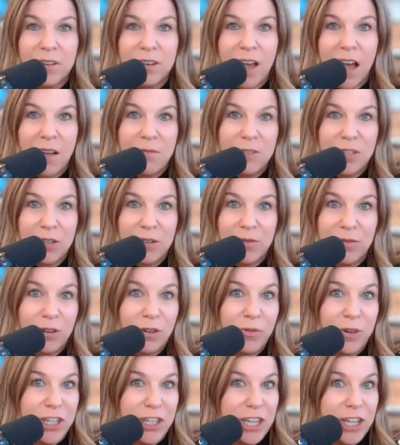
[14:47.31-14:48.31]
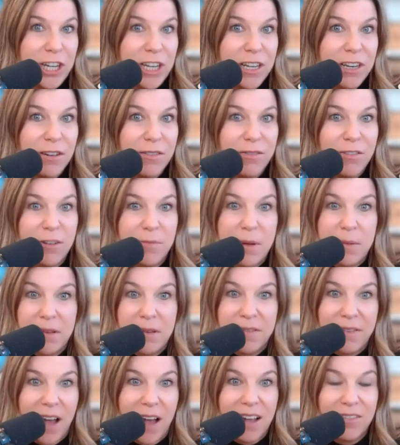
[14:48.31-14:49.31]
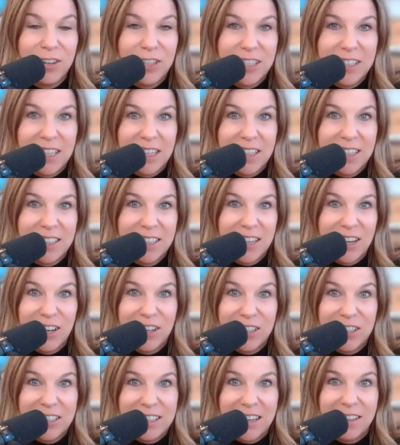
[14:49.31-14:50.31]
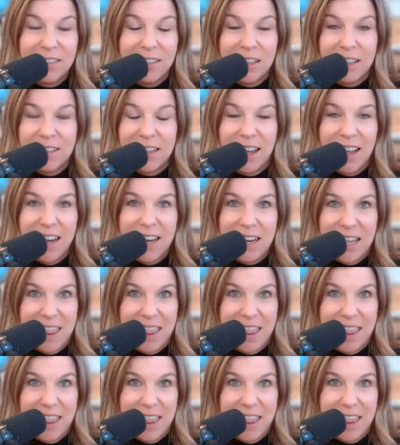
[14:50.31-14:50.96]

come to fruition for maybe 5 or 6 years down the line,